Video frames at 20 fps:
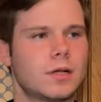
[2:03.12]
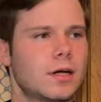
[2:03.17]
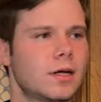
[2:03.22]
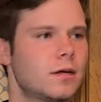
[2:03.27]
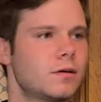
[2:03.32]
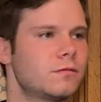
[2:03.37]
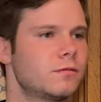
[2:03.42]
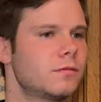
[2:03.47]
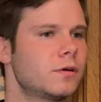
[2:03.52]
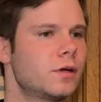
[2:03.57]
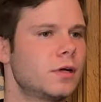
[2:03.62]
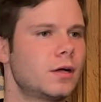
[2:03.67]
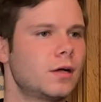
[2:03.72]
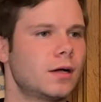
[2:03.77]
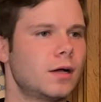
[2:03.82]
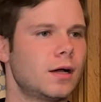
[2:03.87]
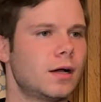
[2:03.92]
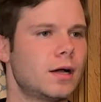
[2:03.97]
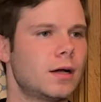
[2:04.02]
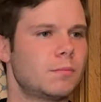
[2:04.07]
of
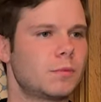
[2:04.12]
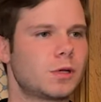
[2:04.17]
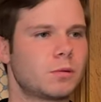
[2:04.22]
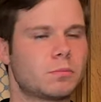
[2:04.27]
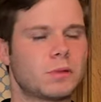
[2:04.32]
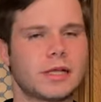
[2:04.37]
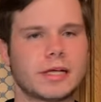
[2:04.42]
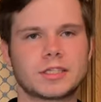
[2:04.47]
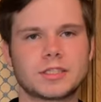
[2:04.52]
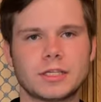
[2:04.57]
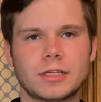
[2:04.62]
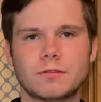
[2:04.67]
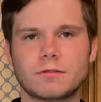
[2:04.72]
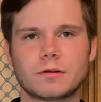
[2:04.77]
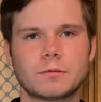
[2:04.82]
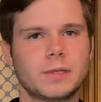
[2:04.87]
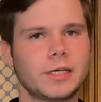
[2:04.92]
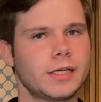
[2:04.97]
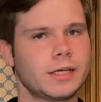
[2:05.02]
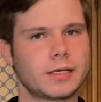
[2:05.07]
um, complexity for
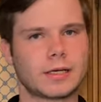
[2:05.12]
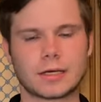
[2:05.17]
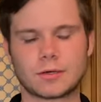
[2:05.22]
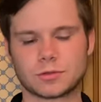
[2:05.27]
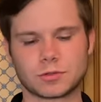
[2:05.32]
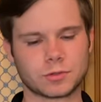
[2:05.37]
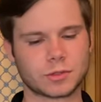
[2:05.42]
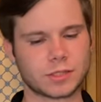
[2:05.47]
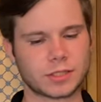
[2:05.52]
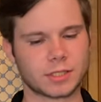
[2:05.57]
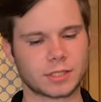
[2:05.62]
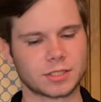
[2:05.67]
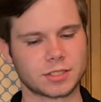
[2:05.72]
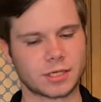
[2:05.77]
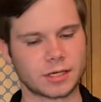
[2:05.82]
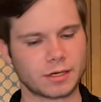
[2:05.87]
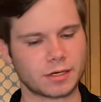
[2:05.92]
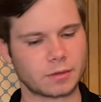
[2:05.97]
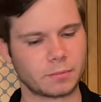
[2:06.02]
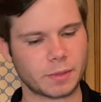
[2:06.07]
me and I was really
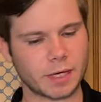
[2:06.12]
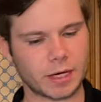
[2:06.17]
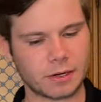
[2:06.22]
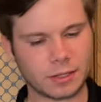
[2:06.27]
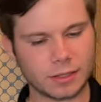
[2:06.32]
excited about